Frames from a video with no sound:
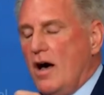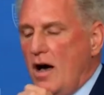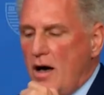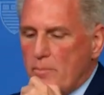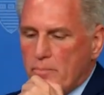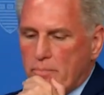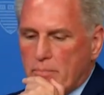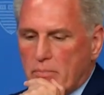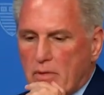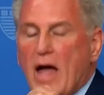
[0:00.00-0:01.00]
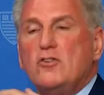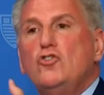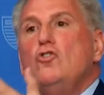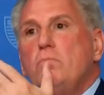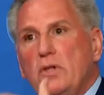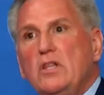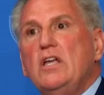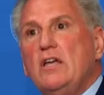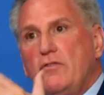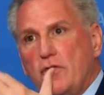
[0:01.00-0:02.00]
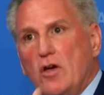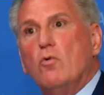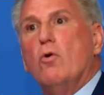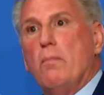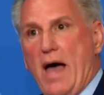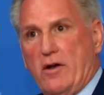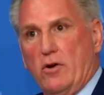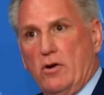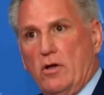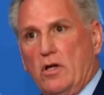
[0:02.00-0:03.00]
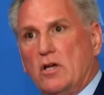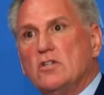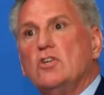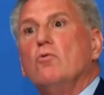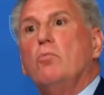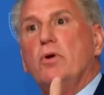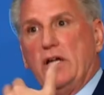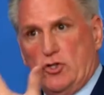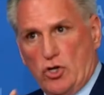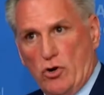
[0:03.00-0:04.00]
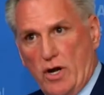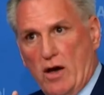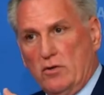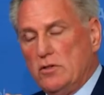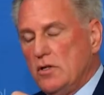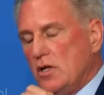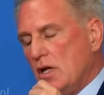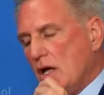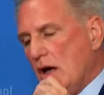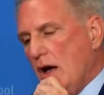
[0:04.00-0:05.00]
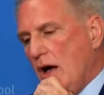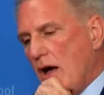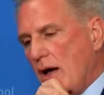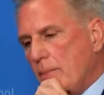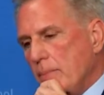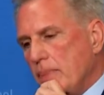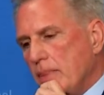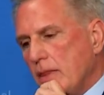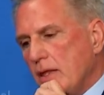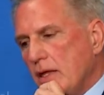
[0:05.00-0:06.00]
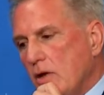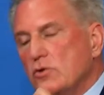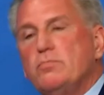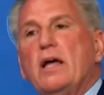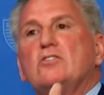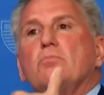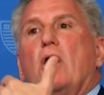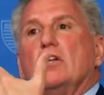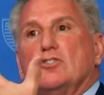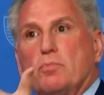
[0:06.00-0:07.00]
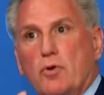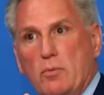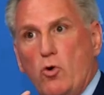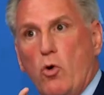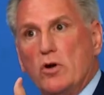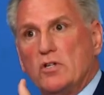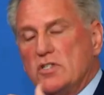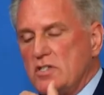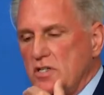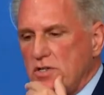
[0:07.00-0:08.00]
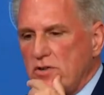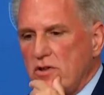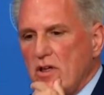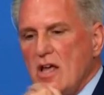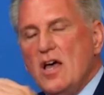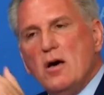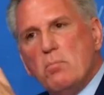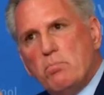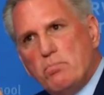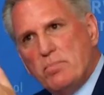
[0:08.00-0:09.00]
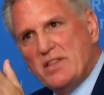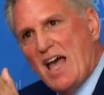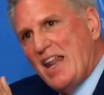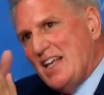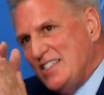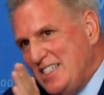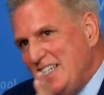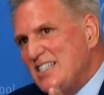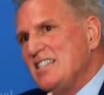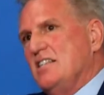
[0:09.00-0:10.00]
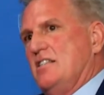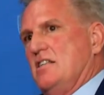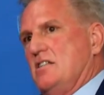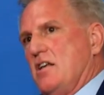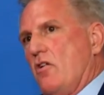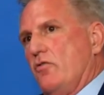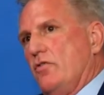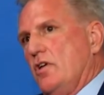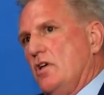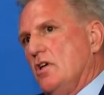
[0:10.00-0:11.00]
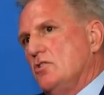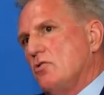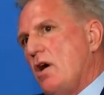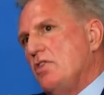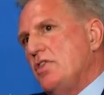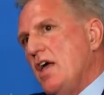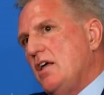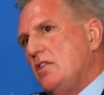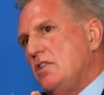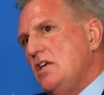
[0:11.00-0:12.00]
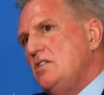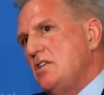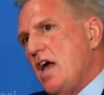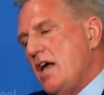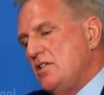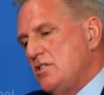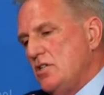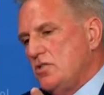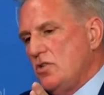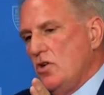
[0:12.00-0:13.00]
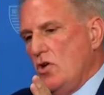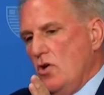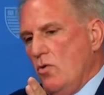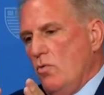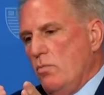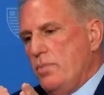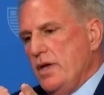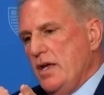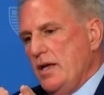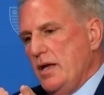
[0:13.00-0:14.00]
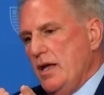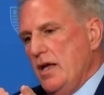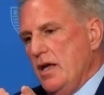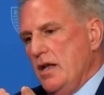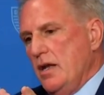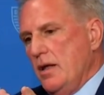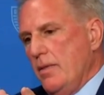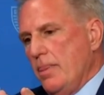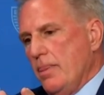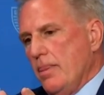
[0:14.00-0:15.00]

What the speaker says: I do believe it will matter, because it will bring turnout. It was based upon a Supreme Court decision. But that has distanced itself. So I think these cases will be in